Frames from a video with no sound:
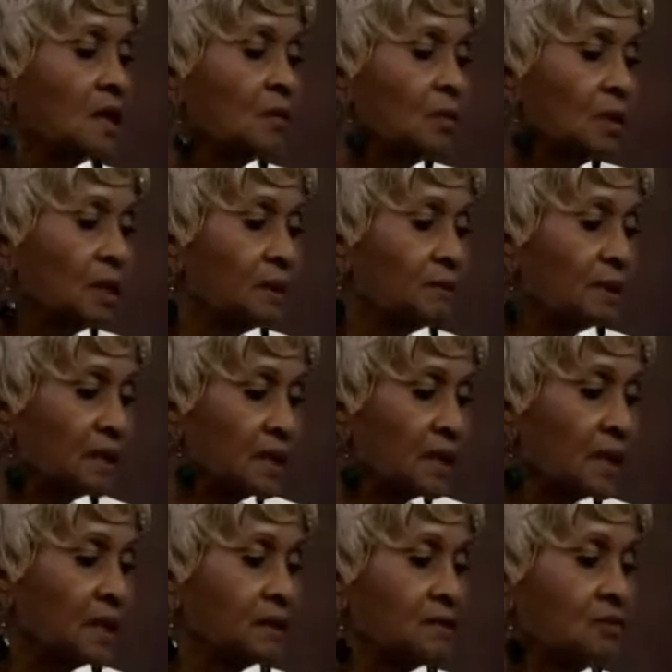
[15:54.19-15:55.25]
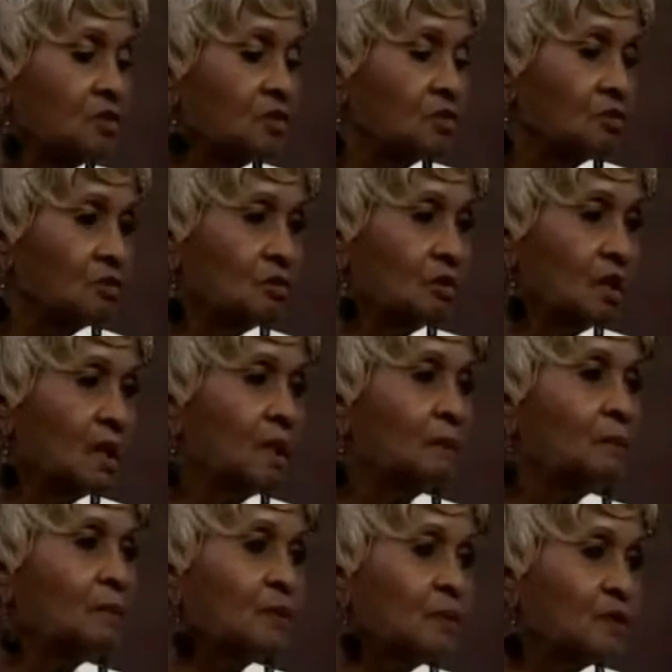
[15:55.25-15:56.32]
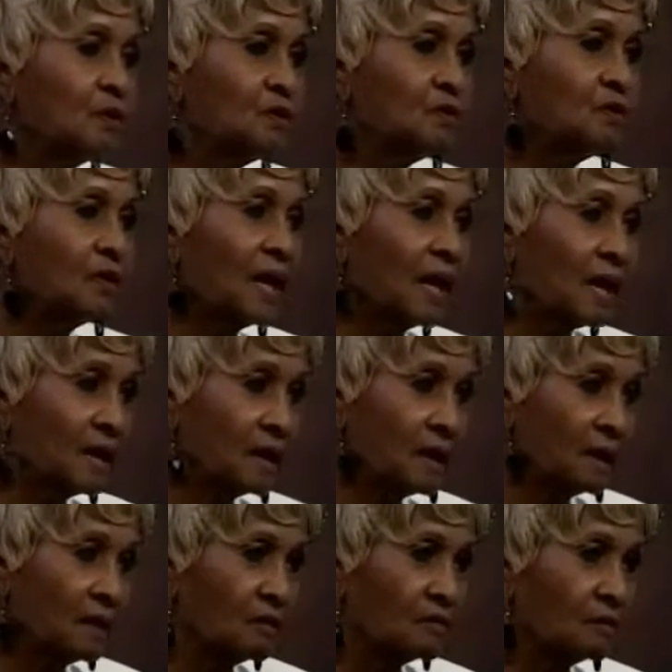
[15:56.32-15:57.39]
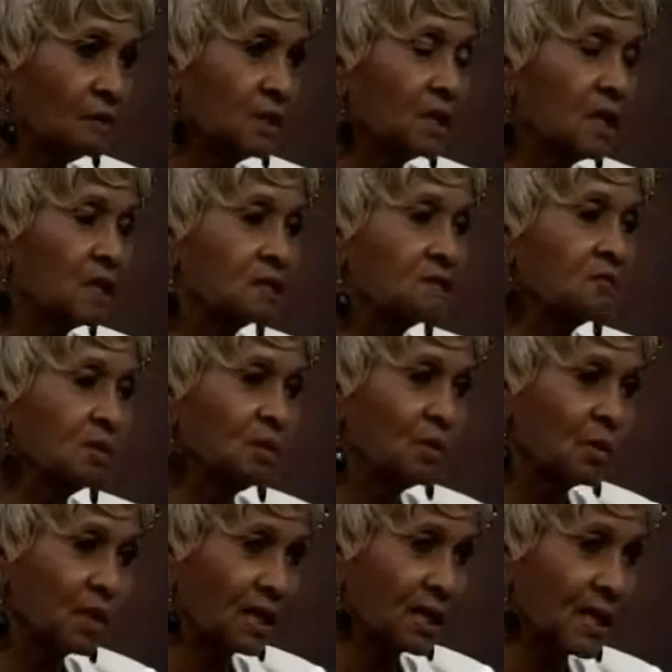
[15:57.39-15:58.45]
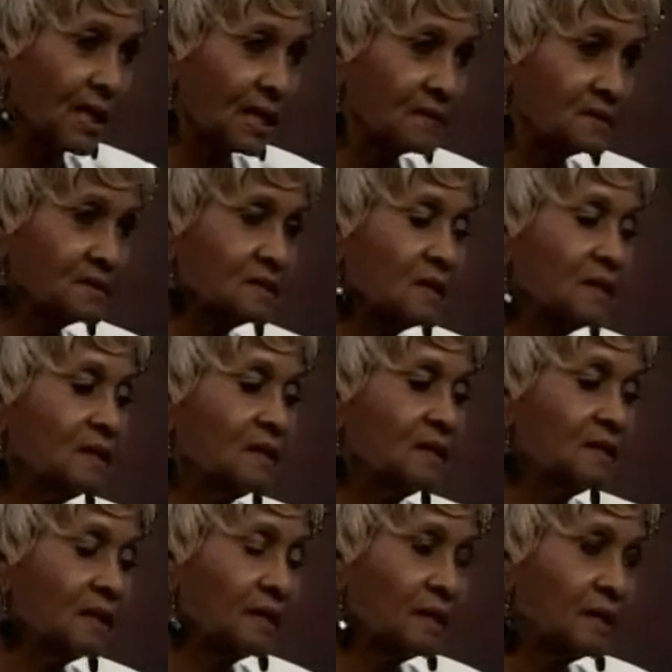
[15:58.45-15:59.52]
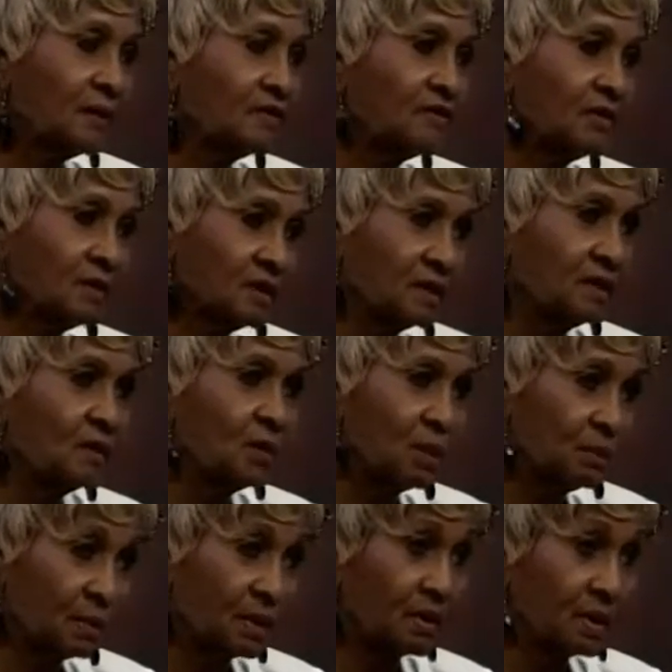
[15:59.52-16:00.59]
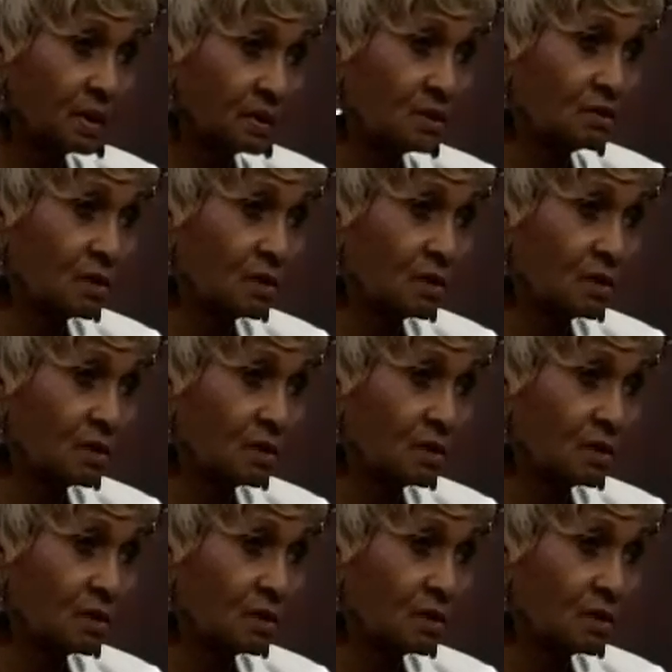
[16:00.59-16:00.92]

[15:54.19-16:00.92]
we begin to improve our health because we realize that everything we put into